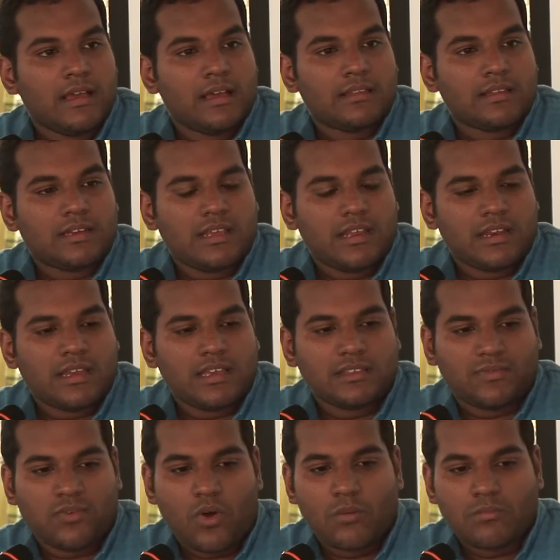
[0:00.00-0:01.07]
The TNA is
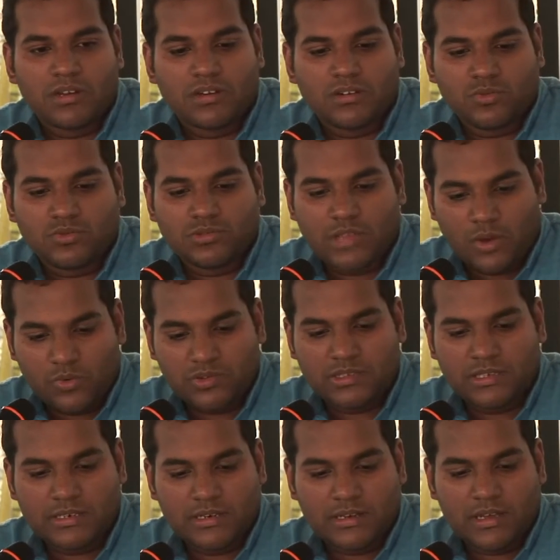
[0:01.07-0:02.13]
formed in
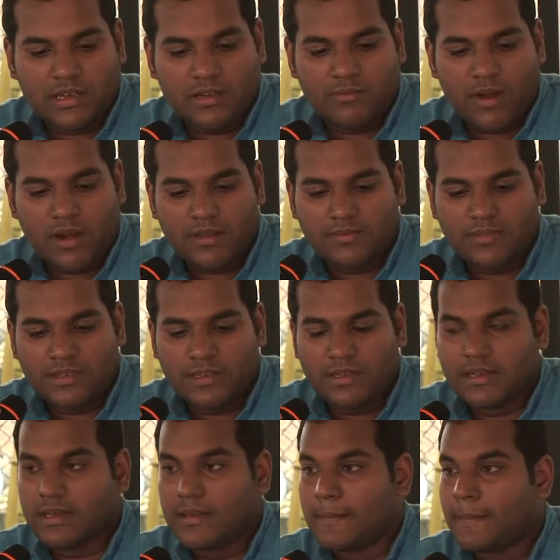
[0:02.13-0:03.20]
2000. One of
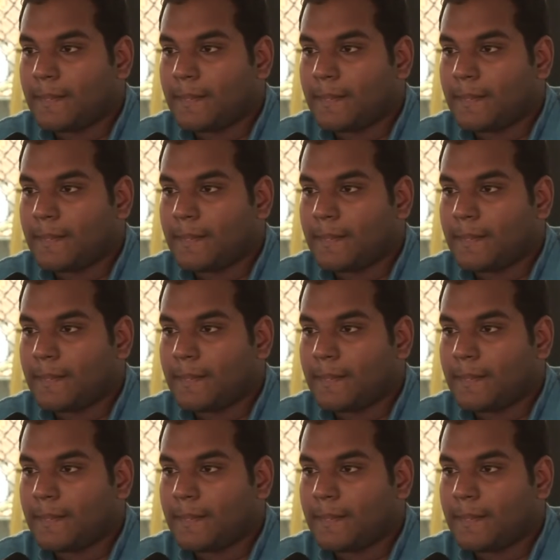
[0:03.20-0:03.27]
the